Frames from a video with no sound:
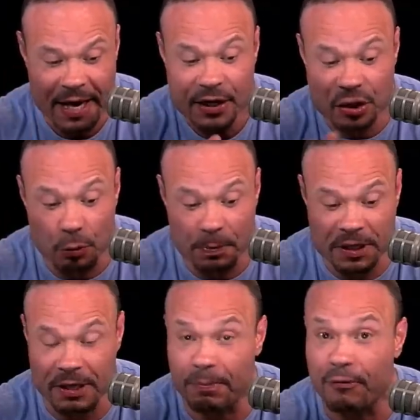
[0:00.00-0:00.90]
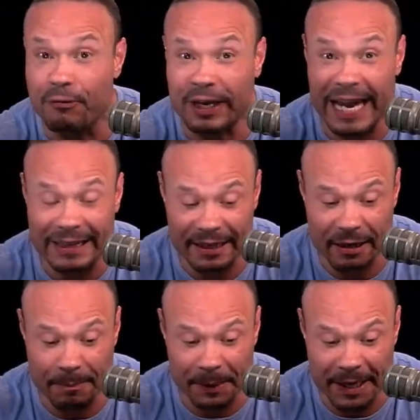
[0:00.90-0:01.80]
Super simple. Forget the
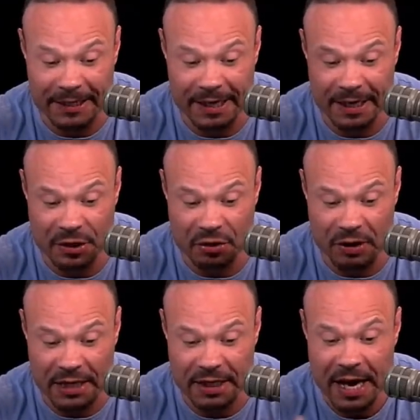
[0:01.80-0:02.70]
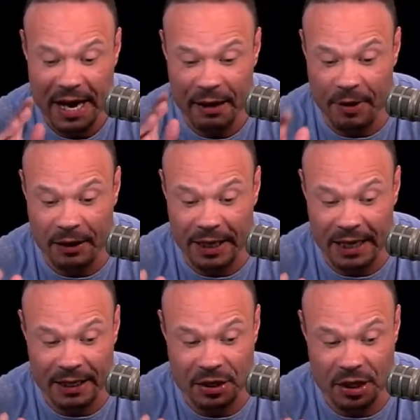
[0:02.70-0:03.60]
complexity and stress around
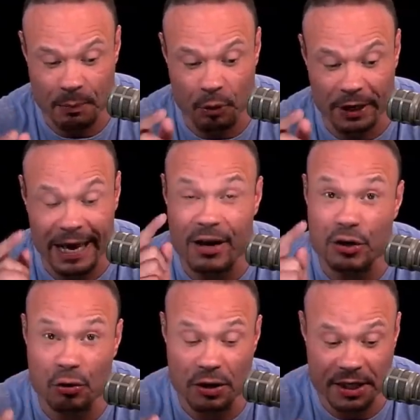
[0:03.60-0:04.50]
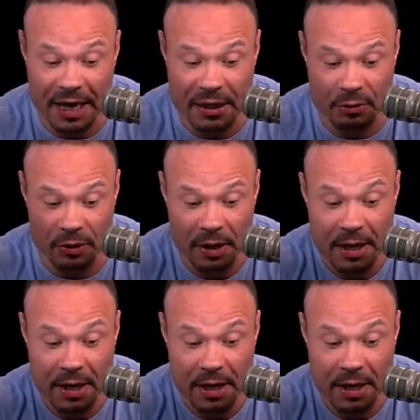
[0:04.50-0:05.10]
getting in shape. Work out on your schedule.